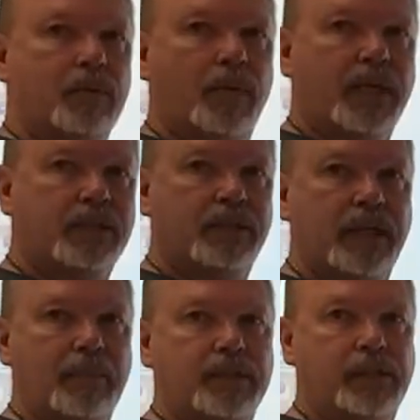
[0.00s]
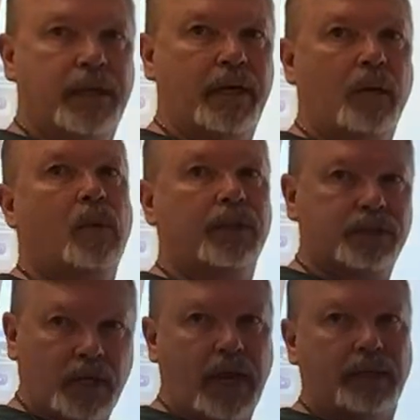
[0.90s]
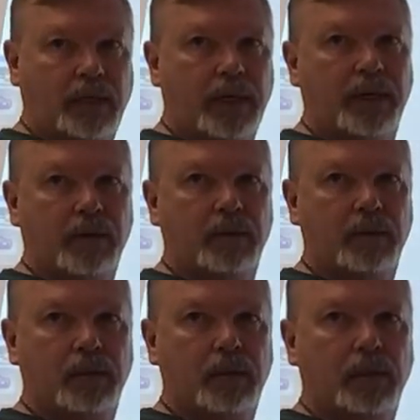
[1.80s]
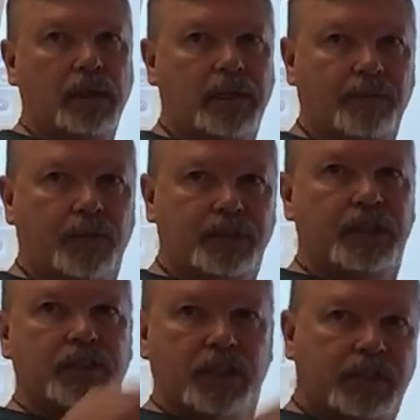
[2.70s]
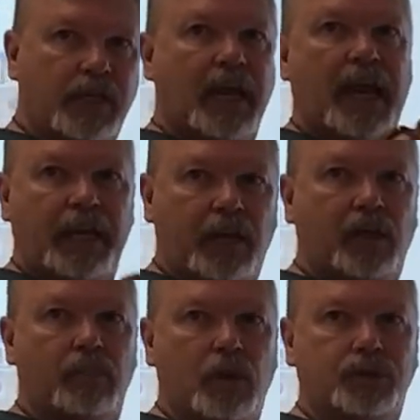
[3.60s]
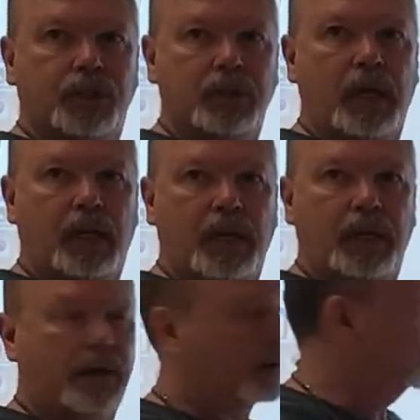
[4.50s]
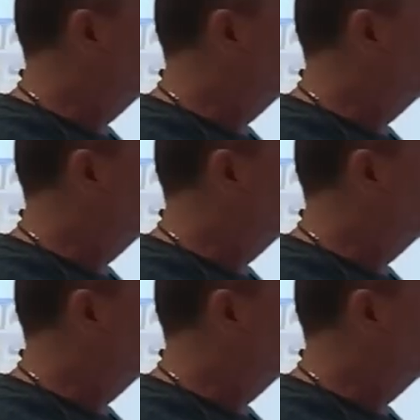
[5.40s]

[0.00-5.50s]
Well, that's the same as linear. Well, it's tied to linear. The difference is it's an angular motion, not a linear.